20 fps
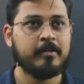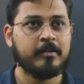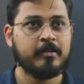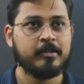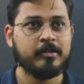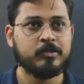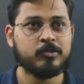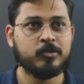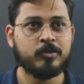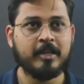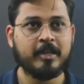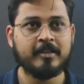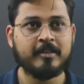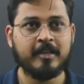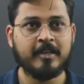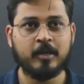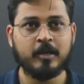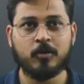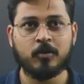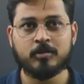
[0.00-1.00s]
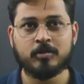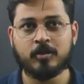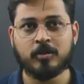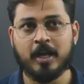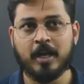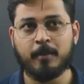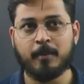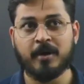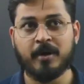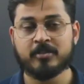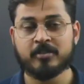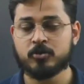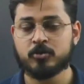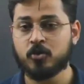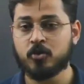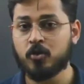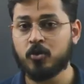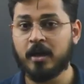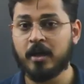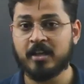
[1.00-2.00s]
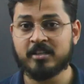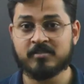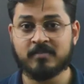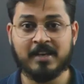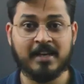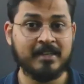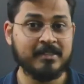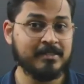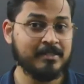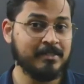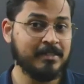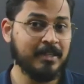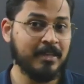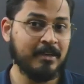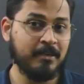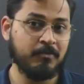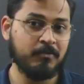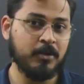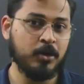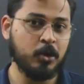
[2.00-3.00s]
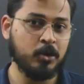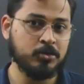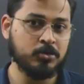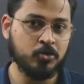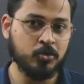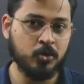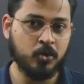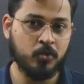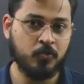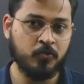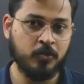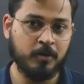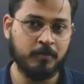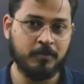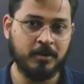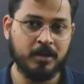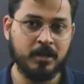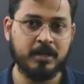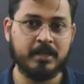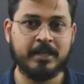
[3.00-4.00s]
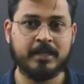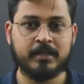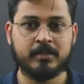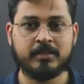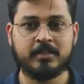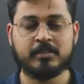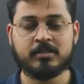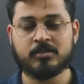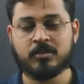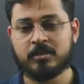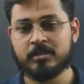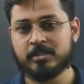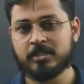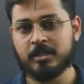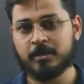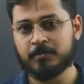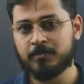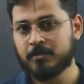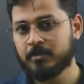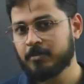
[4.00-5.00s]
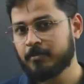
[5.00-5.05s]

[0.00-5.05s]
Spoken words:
so that they can also help us grow, as well as they will also grow from learning these concepts.